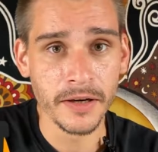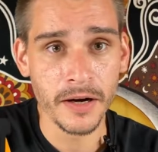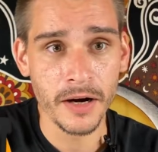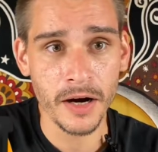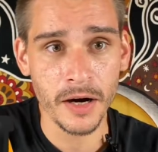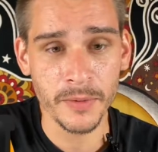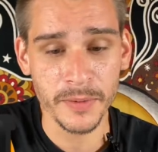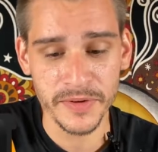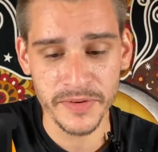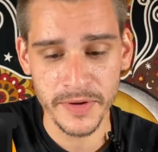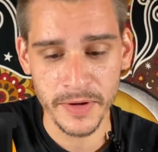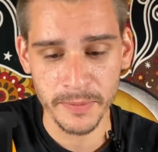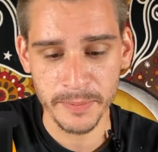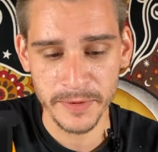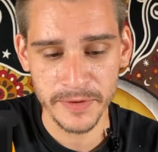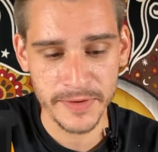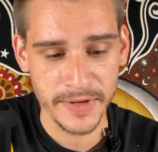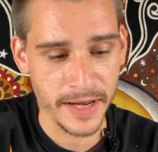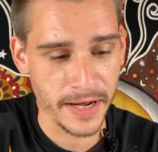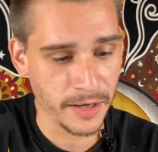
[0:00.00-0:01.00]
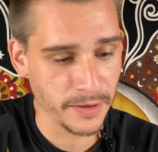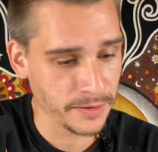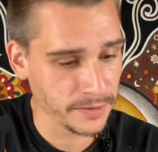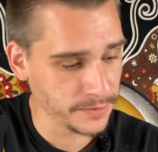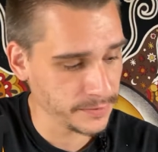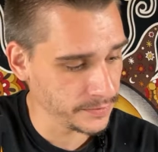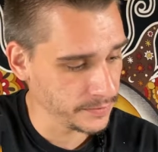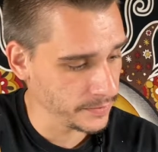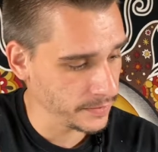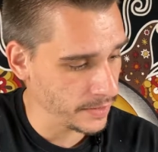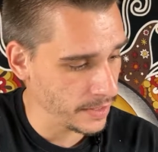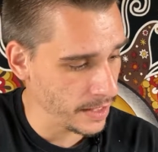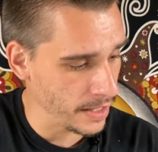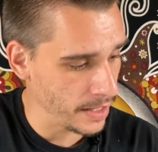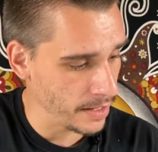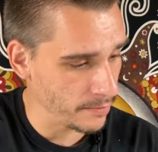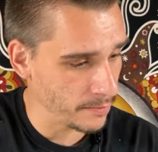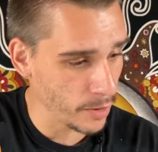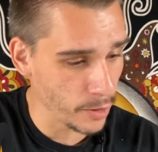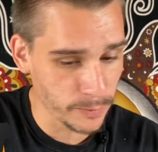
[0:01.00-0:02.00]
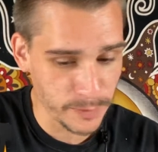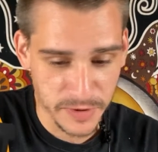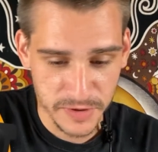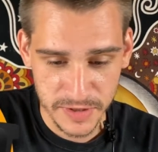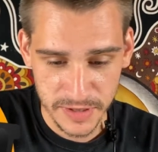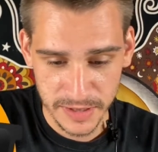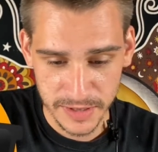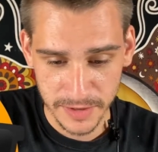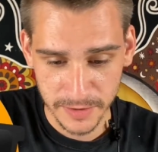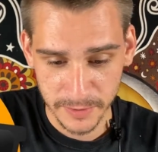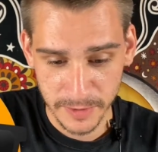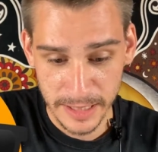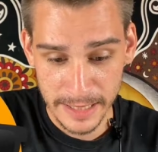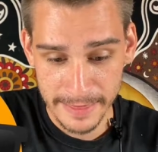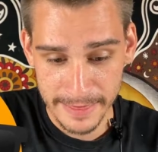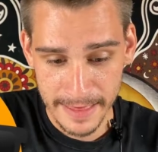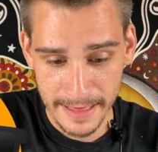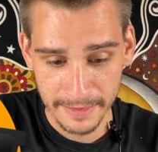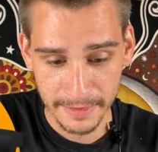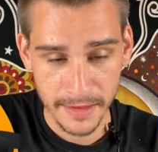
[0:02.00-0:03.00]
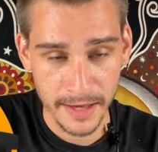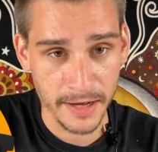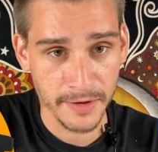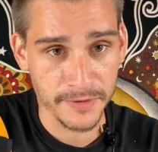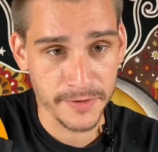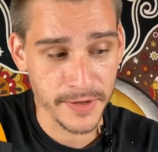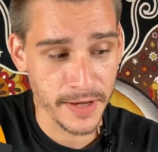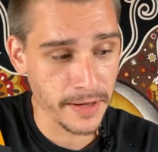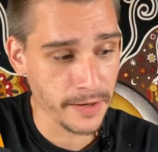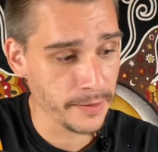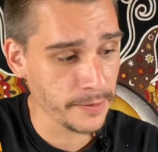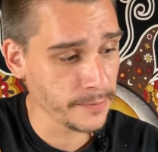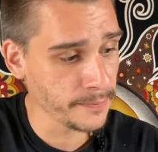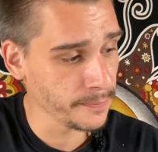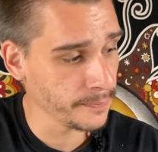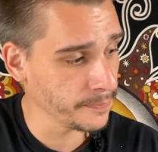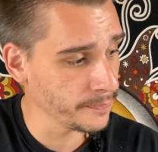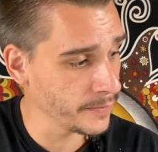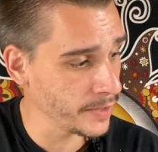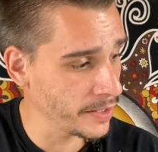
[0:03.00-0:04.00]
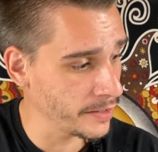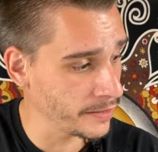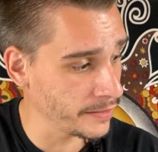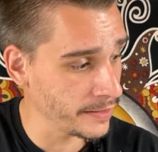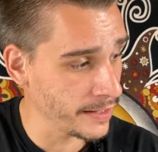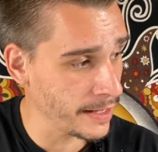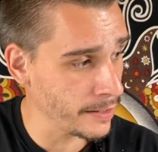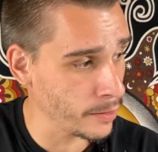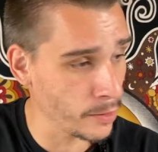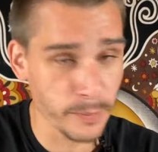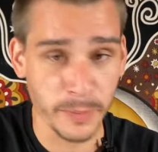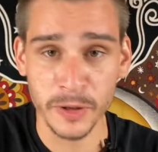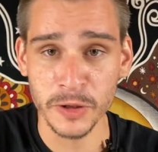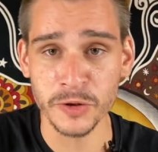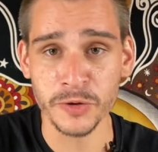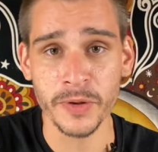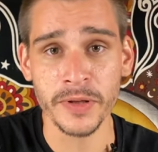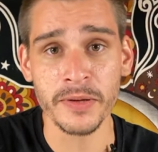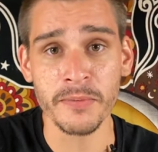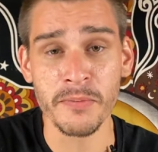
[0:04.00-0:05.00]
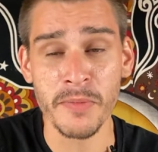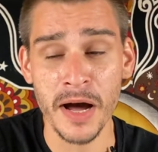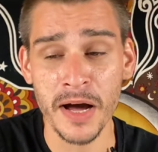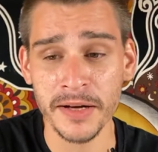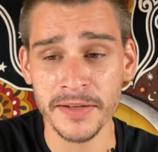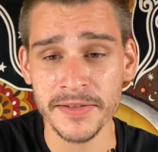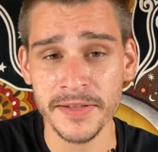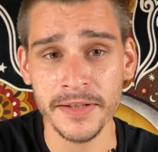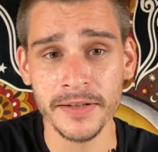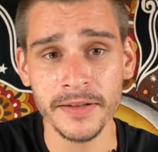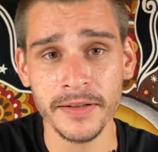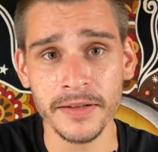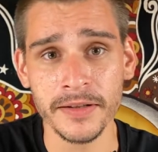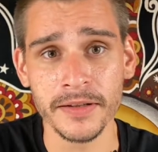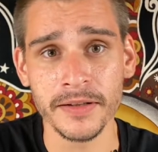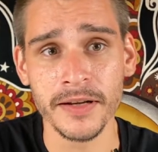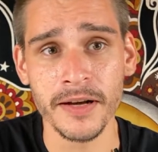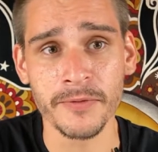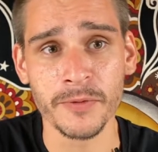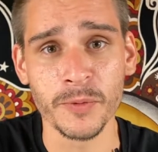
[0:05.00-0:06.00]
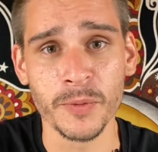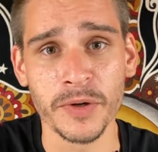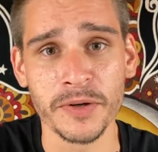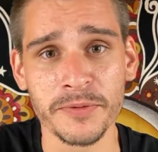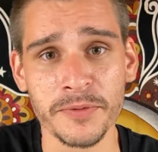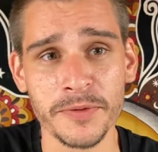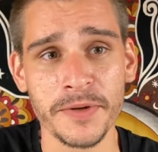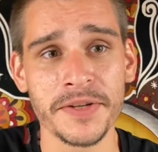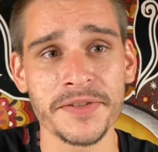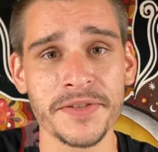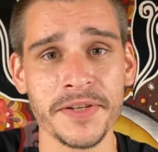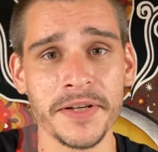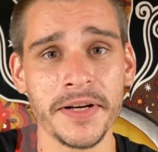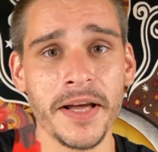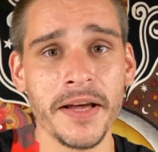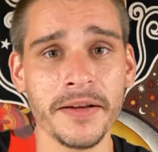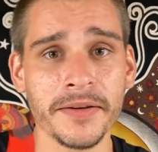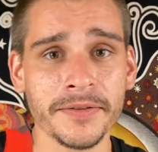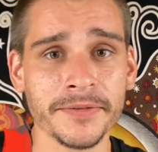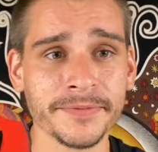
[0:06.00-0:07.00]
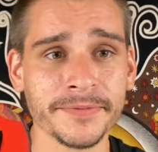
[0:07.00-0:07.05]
Always help us out. Um, hope to see you in that live sale. But other than that, hope you enjoyed the boxing and you have a wonderful rest of your day.